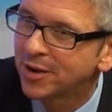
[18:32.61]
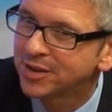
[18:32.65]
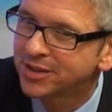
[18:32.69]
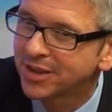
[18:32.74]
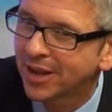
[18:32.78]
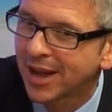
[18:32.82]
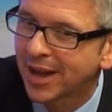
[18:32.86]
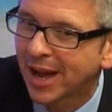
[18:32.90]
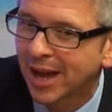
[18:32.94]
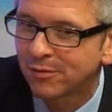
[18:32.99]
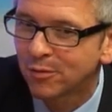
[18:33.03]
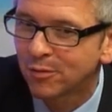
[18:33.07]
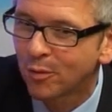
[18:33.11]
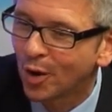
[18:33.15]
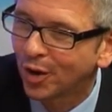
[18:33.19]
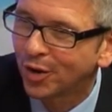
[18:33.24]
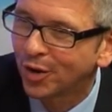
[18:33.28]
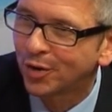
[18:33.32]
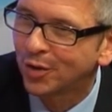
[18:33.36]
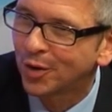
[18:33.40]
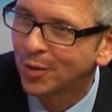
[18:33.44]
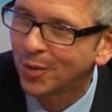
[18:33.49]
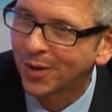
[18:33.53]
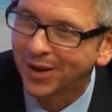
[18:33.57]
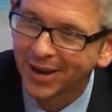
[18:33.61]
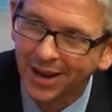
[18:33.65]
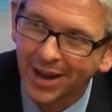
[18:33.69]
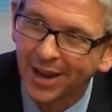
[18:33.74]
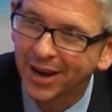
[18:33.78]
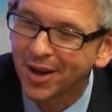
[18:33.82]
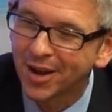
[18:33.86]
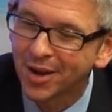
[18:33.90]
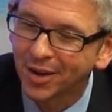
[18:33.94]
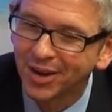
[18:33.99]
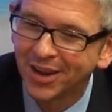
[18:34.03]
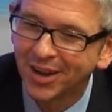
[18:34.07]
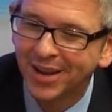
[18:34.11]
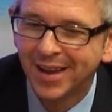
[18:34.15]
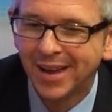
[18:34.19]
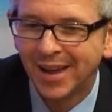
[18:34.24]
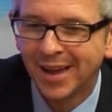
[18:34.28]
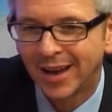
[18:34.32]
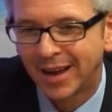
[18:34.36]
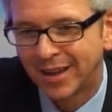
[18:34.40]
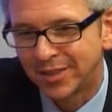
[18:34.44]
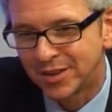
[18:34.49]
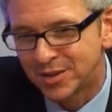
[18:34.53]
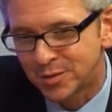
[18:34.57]
is they have one door where you get on
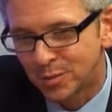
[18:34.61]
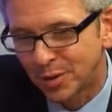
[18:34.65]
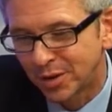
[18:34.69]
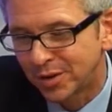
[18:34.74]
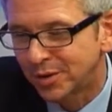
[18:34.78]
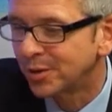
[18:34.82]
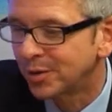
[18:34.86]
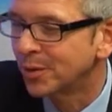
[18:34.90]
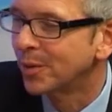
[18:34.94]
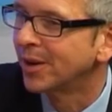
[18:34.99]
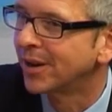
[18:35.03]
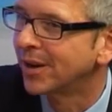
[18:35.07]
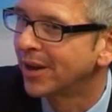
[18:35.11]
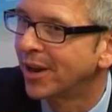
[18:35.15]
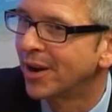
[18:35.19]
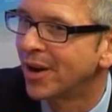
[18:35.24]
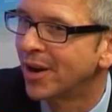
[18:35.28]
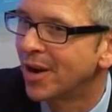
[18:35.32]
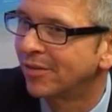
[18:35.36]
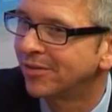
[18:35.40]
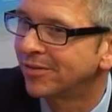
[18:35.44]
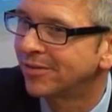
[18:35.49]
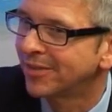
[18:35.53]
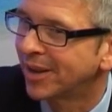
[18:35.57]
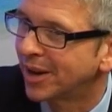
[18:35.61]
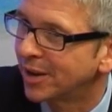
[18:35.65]
and there's one door where you get off.